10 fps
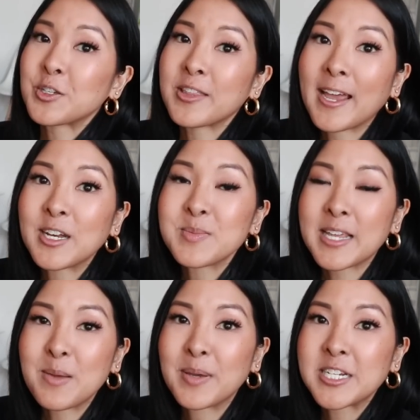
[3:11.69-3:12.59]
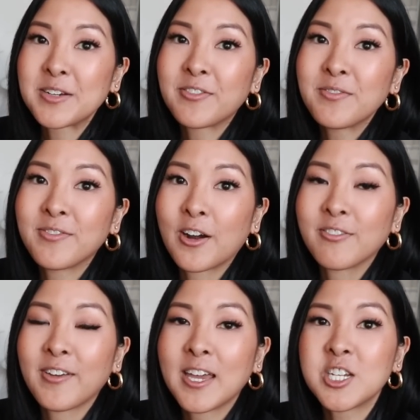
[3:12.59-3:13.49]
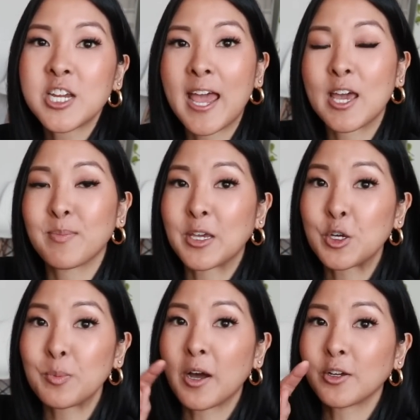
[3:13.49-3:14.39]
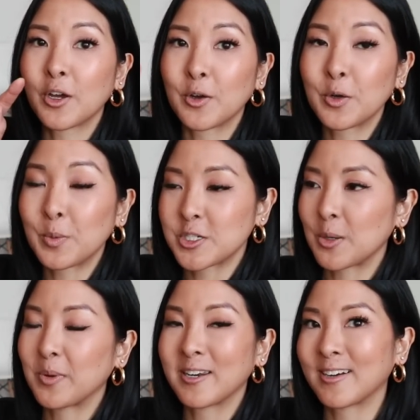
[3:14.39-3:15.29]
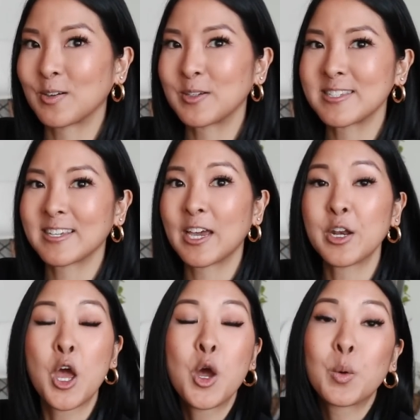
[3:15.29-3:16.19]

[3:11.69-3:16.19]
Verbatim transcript: are the items that I picked up from Farfetch, and my coupon code, which I'll put here once again,